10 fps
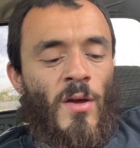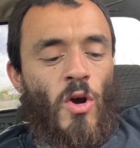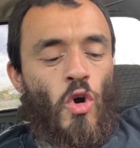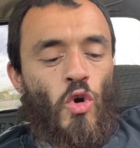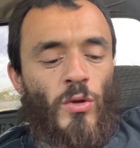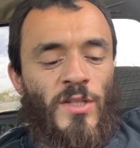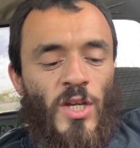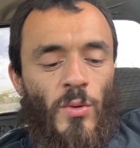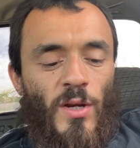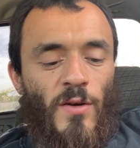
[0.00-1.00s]
whole
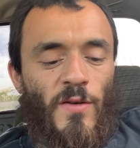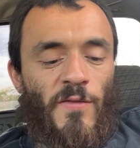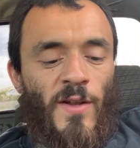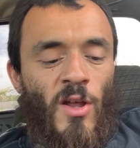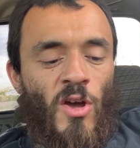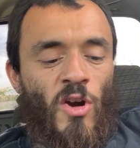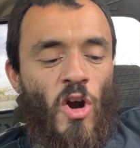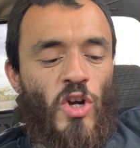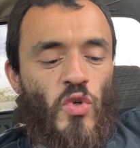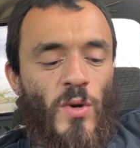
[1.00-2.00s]
interior of a long
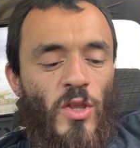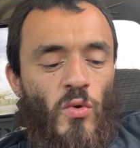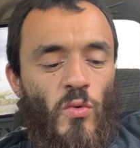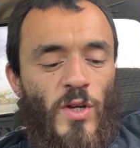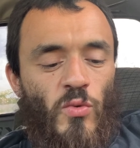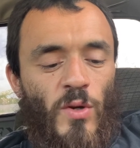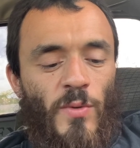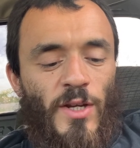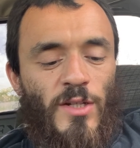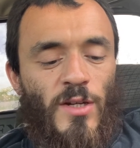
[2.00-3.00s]
archway through which we
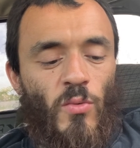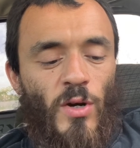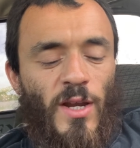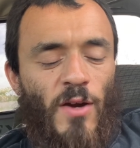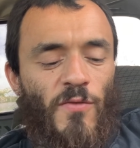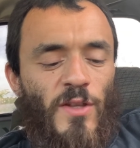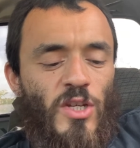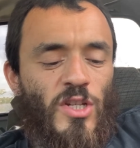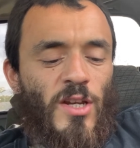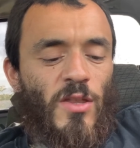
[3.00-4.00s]
reached it were carefully
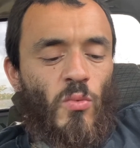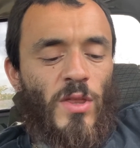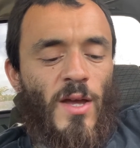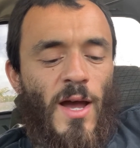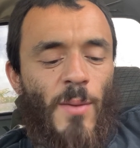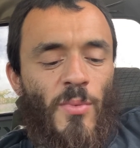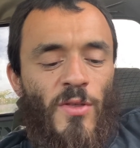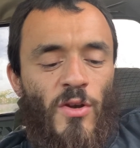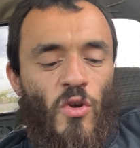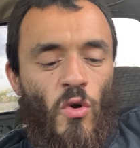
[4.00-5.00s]
sheathed with copper.
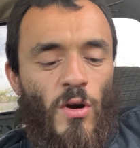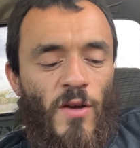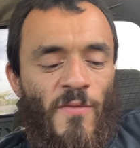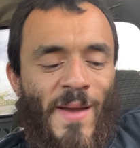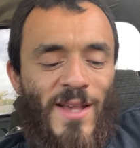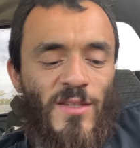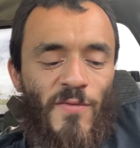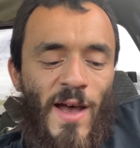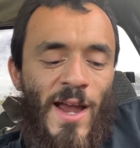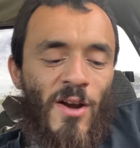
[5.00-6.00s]
The door of massive
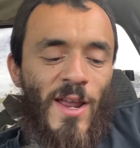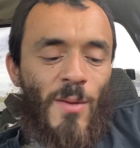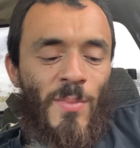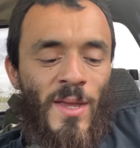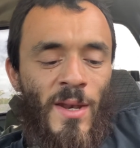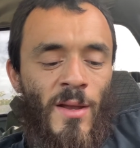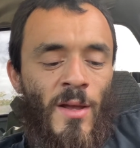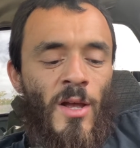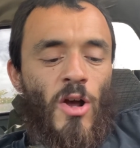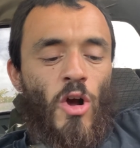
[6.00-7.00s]
iron had been
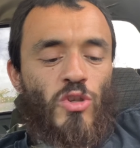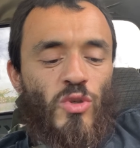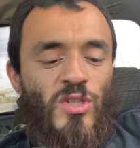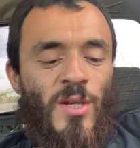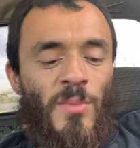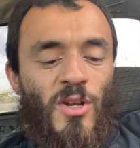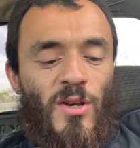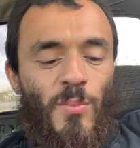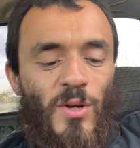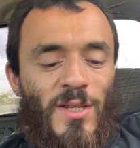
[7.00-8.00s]
also
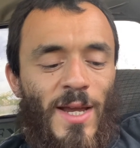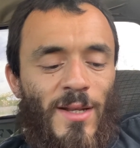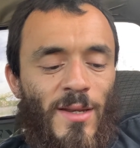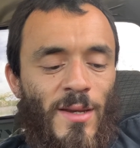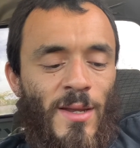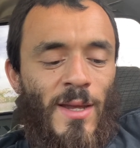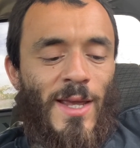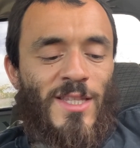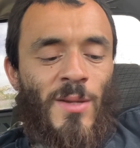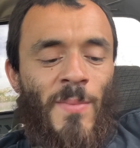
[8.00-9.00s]
similarly protected.
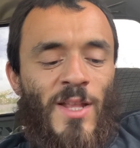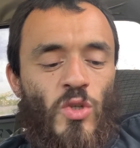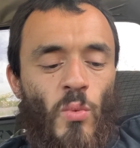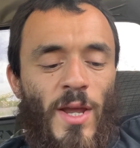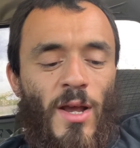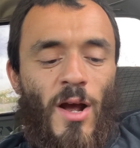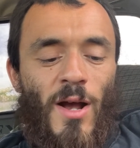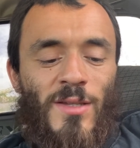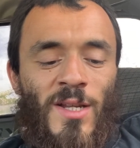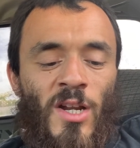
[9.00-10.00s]
Its immense weight
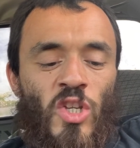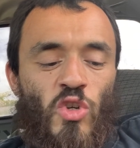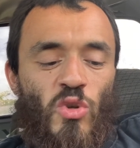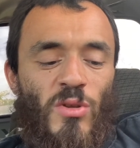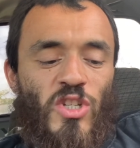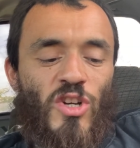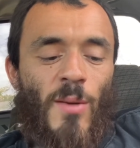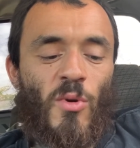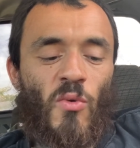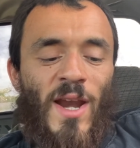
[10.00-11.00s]
caused an unusually sharp
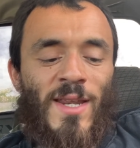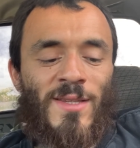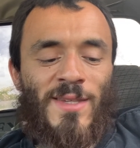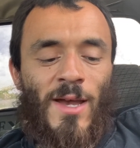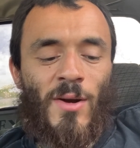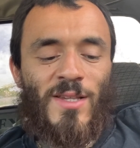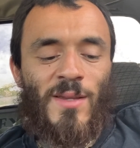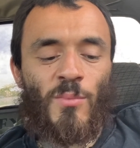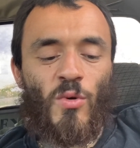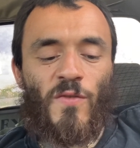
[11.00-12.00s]
grating sound as it
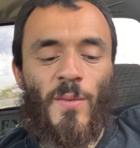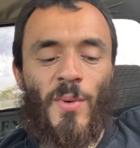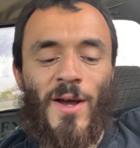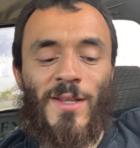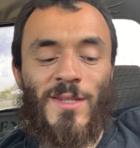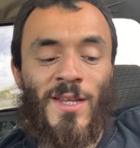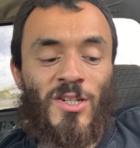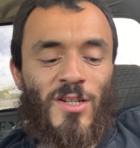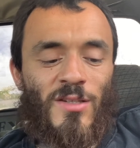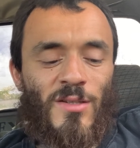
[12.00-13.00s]
moved upon its
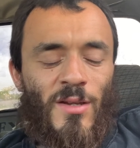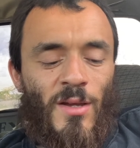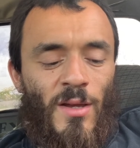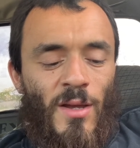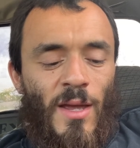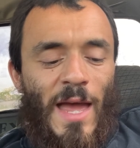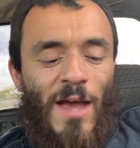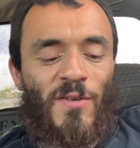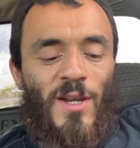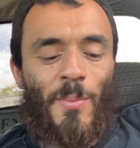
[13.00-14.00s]
hinges.
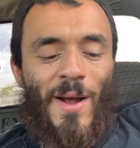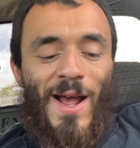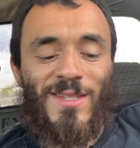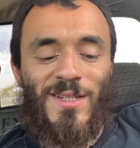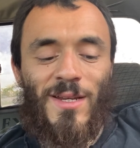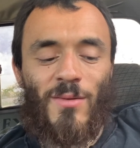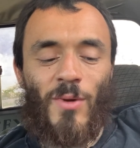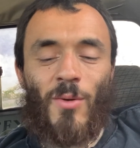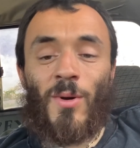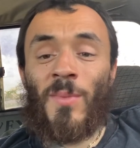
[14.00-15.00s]
Having deposited,
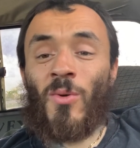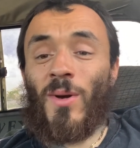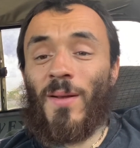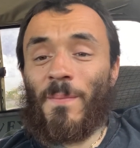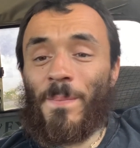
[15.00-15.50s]
wait, I'm gonna wait.